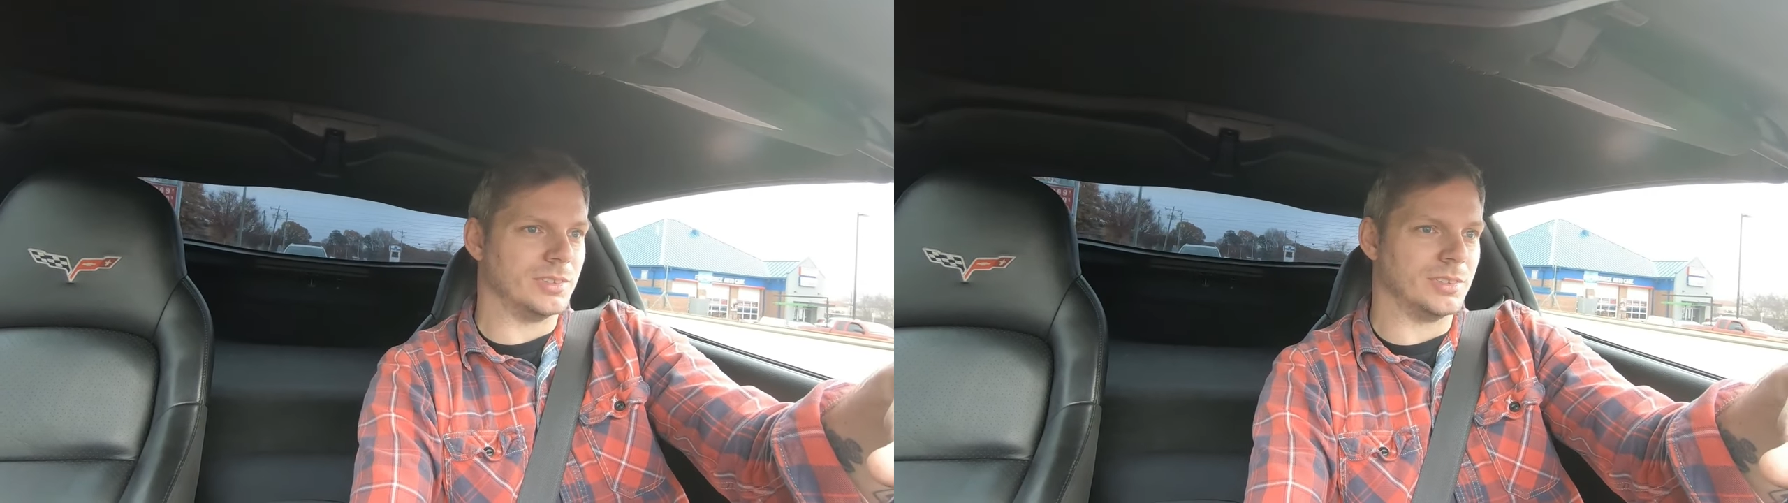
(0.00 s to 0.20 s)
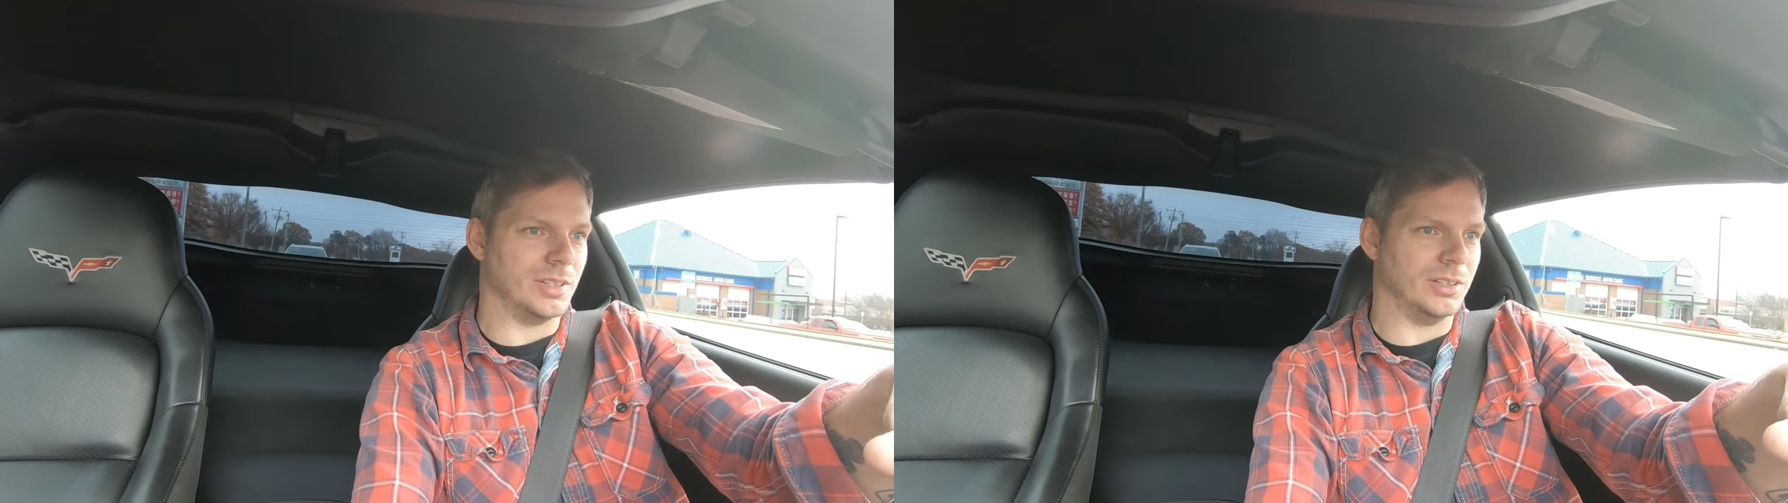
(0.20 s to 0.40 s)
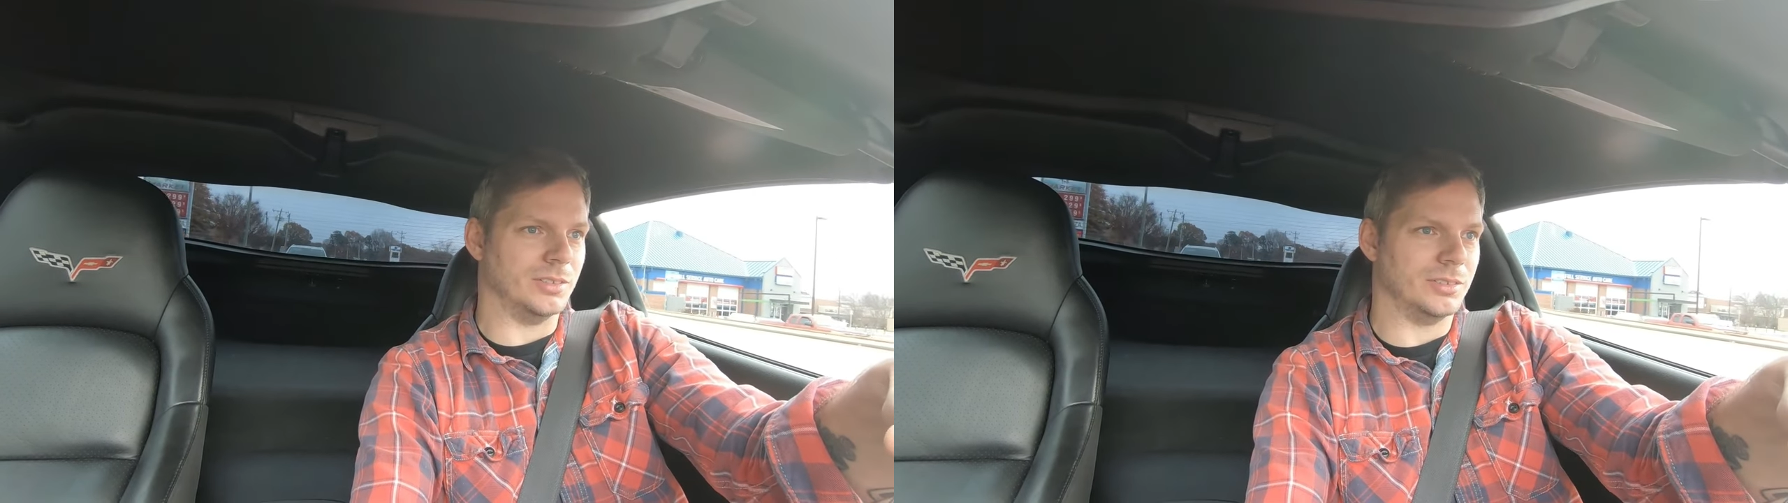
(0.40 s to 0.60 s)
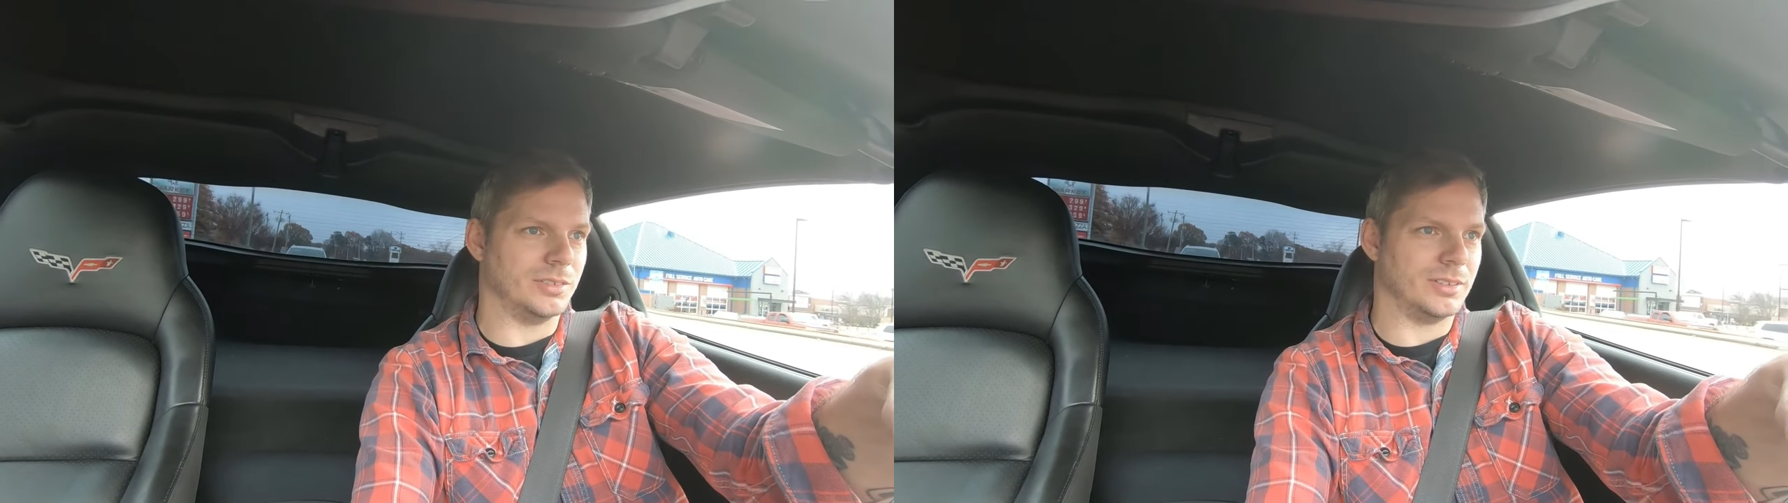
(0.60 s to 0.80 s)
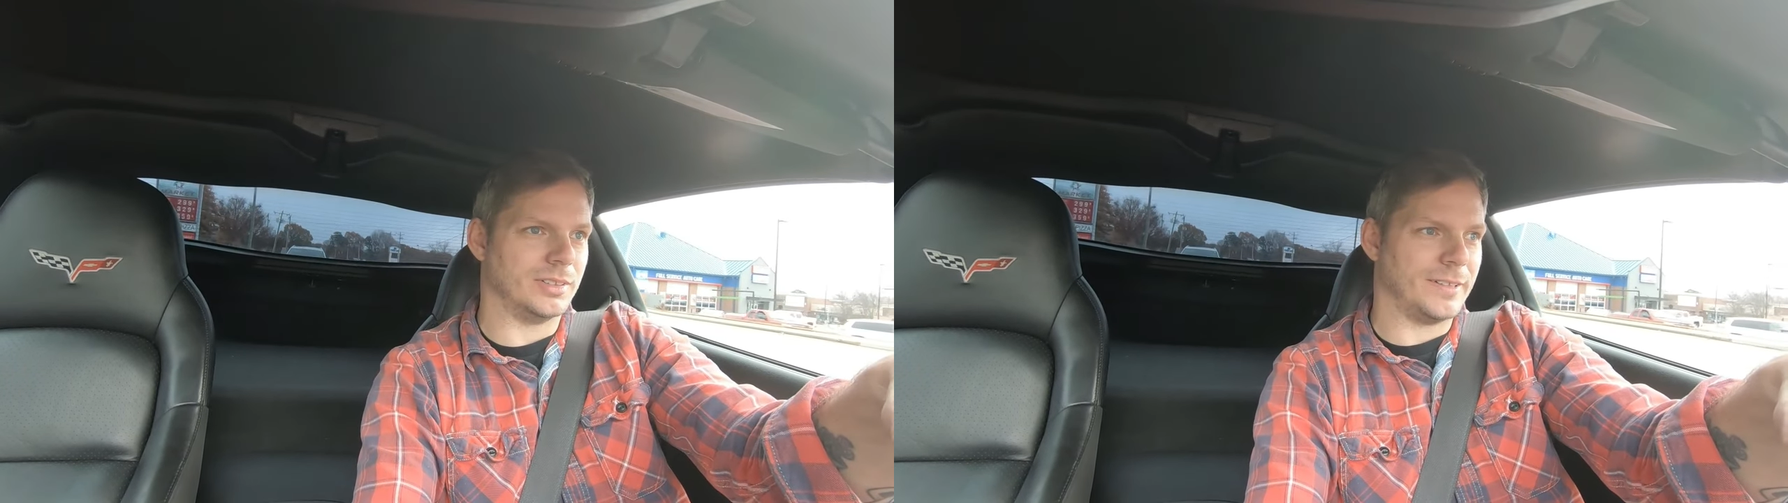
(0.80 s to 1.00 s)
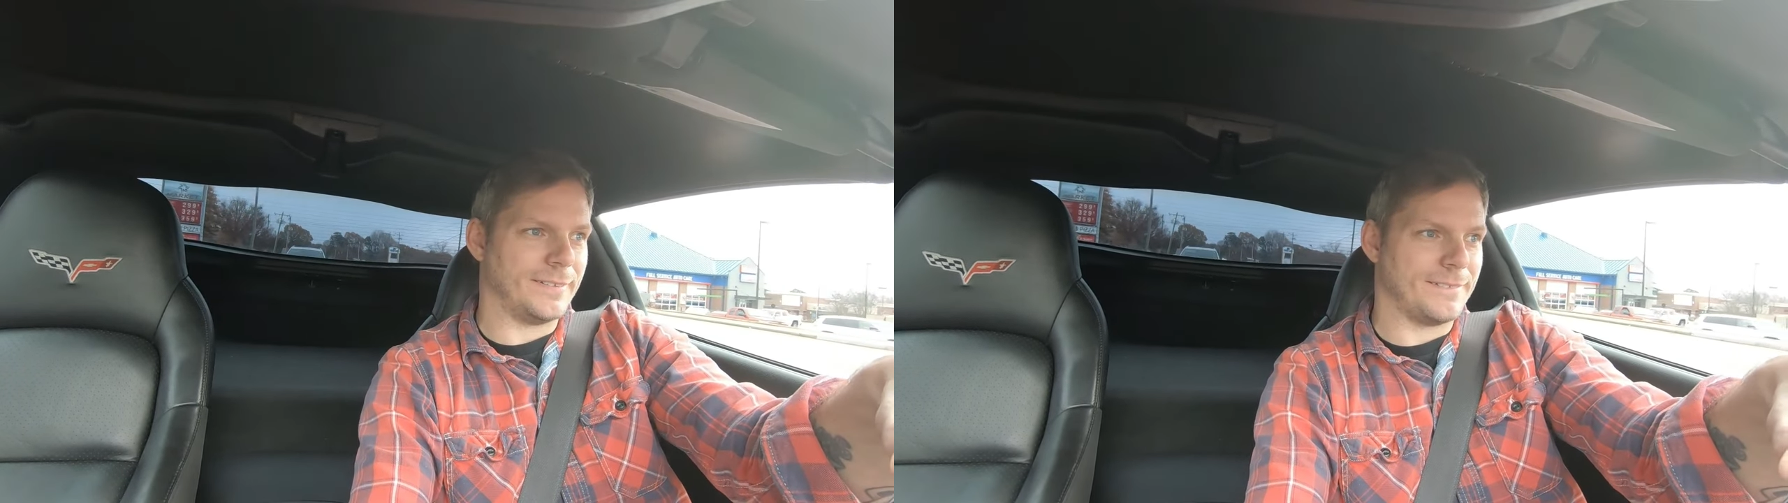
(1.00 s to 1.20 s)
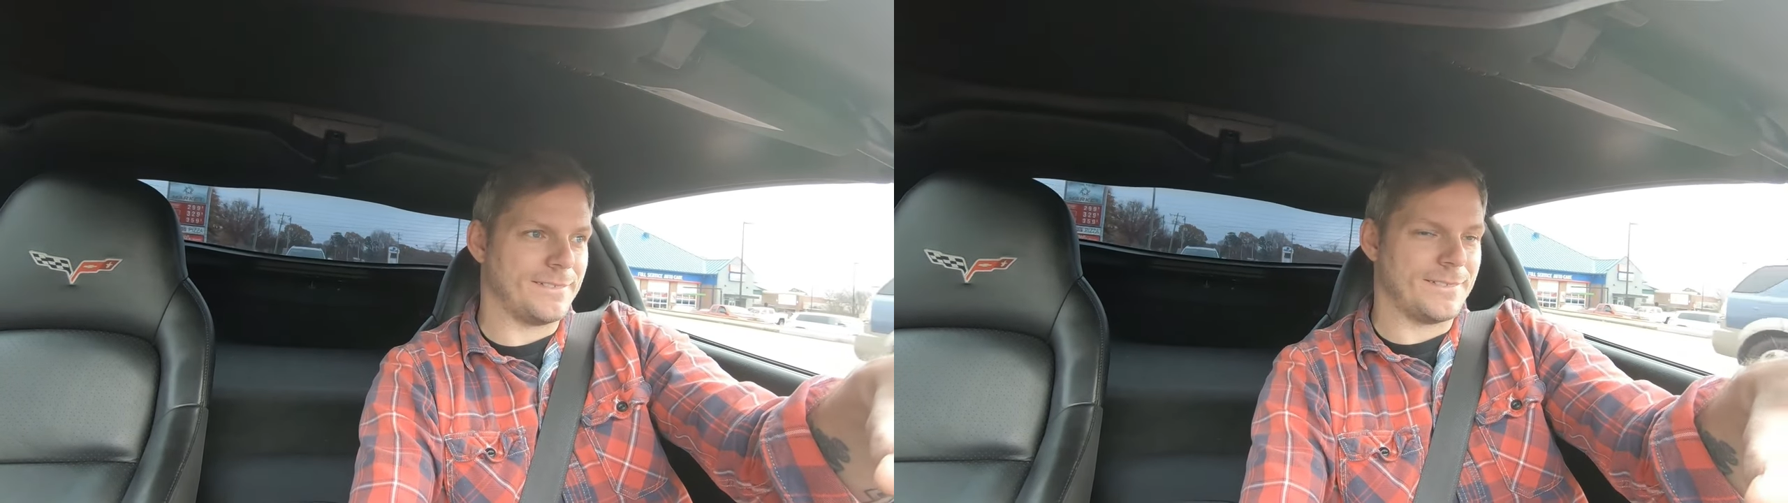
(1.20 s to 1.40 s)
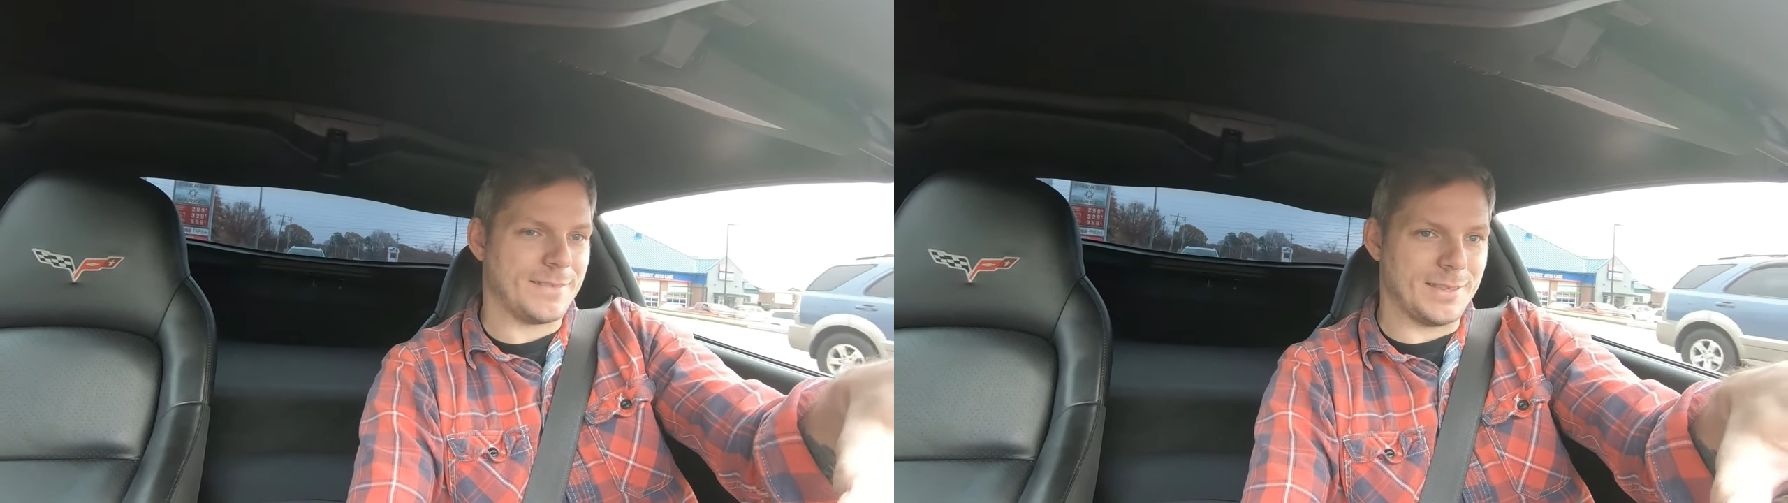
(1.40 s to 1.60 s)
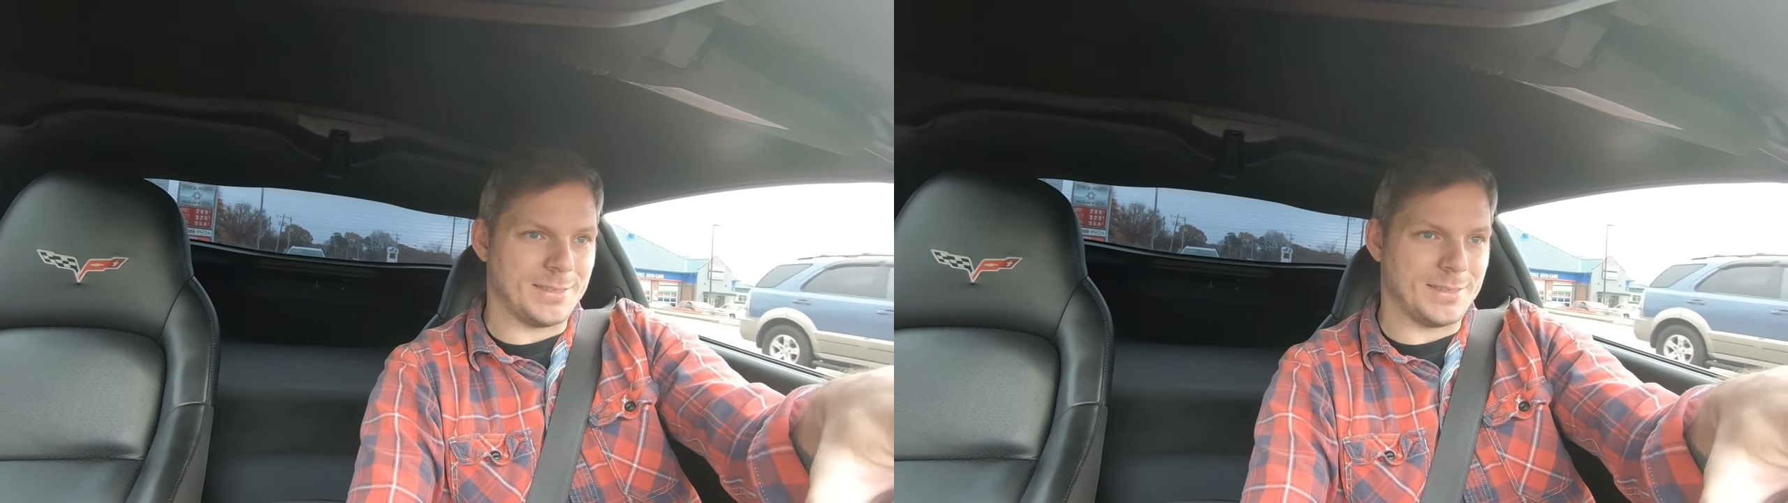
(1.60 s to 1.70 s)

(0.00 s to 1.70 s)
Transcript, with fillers: So, let's